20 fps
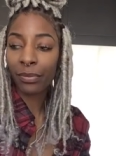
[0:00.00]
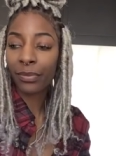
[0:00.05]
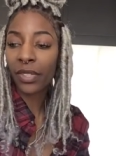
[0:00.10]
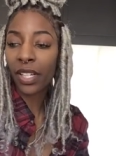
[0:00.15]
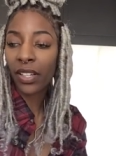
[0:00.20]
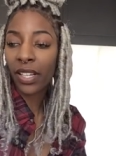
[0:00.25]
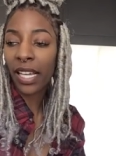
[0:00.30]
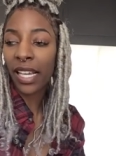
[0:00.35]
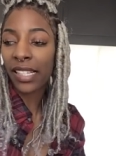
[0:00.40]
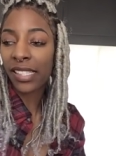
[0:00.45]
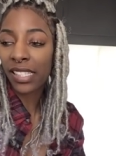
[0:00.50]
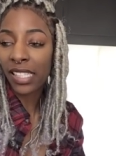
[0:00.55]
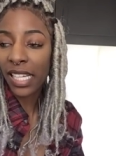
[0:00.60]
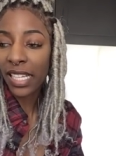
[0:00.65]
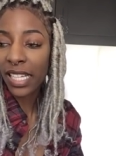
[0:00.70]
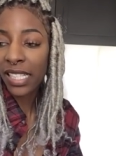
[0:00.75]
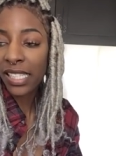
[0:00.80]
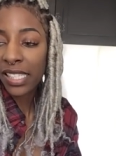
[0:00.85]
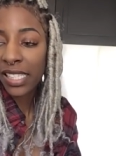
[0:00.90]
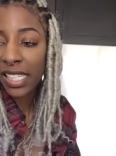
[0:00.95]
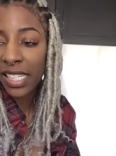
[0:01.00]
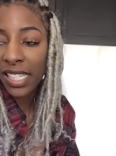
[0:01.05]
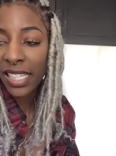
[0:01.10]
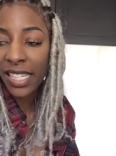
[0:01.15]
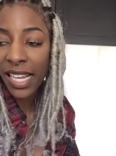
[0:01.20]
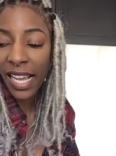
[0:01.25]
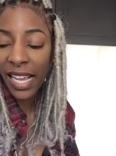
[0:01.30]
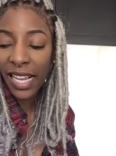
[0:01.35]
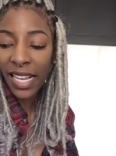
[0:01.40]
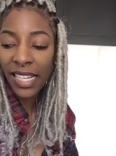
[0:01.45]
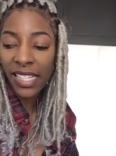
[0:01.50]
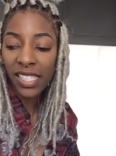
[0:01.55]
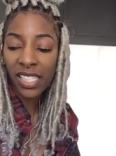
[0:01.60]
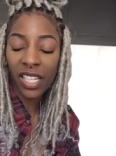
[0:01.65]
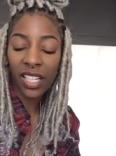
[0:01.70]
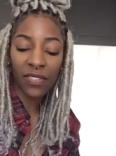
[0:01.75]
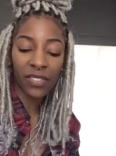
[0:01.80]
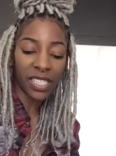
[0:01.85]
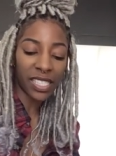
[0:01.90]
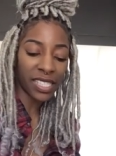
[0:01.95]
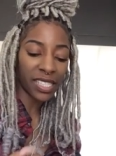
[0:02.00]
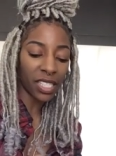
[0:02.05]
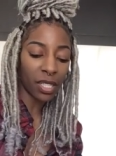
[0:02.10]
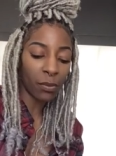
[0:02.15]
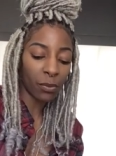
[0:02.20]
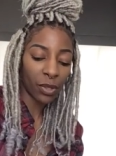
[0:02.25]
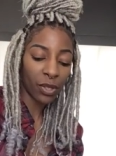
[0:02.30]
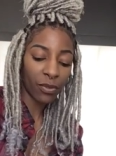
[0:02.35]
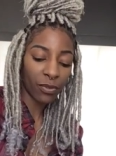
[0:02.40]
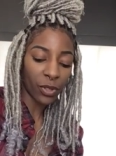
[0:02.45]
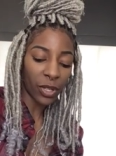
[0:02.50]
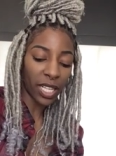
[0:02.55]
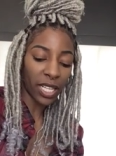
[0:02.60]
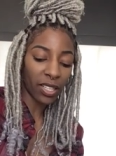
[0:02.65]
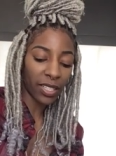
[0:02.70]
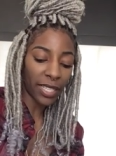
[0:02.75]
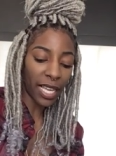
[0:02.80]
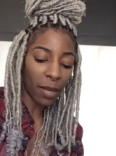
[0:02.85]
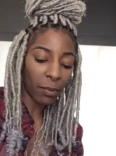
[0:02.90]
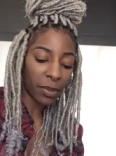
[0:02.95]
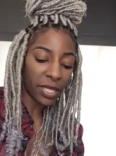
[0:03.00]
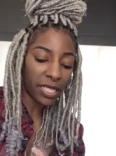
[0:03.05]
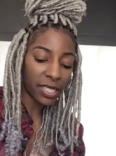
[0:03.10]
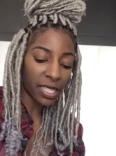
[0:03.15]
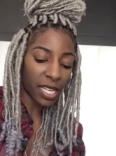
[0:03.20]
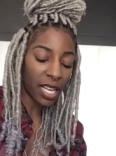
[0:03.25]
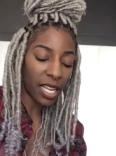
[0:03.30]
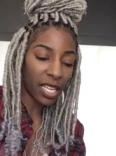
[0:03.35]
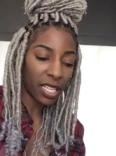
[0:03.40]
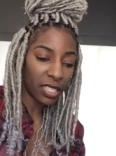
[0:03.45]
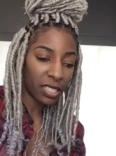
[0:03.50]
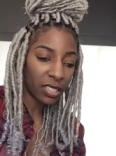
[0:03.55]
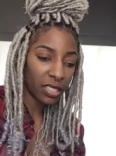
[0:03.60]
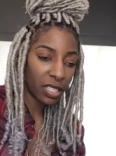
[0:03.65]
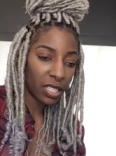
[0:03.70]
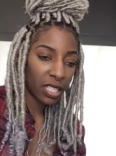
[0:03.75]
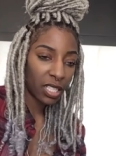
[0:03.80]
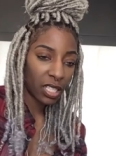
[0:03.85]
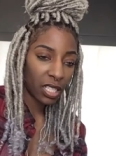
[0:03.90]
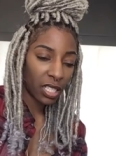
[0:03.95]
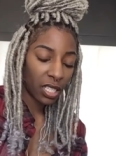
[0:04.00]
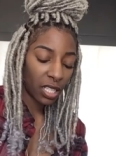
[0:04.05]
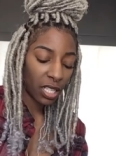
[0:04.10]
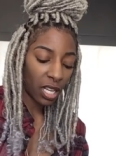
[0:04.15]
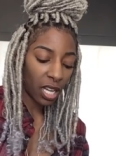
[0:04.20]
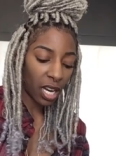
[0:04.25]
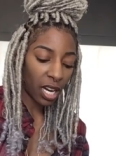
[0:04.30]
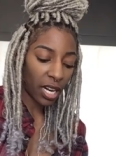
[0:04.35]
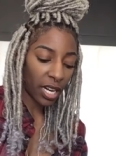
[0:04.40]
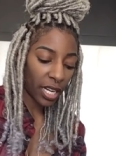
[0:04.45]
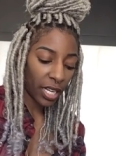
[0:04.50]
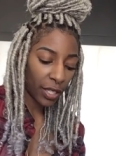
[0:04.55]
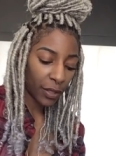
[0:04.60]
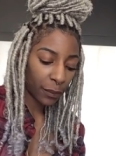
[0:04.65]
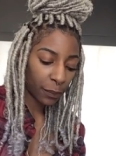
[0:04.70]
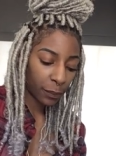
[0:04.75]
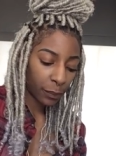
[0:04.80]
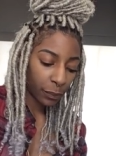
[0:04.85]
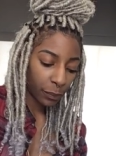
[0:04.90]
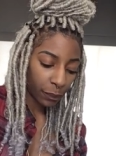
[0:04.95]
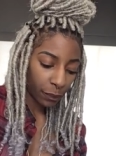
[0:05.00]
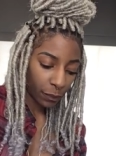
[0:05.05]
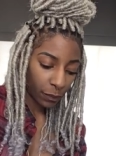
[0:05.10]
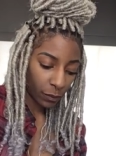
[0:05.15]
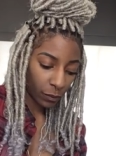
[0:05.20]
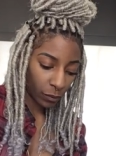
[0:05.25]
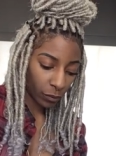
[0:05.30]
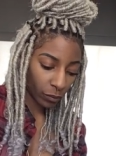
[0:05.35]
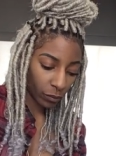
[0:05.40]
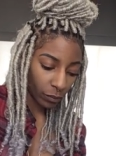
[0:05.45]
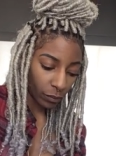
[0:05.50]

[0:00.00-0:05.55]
Okay, second 10 days of December for El Capitan. All right.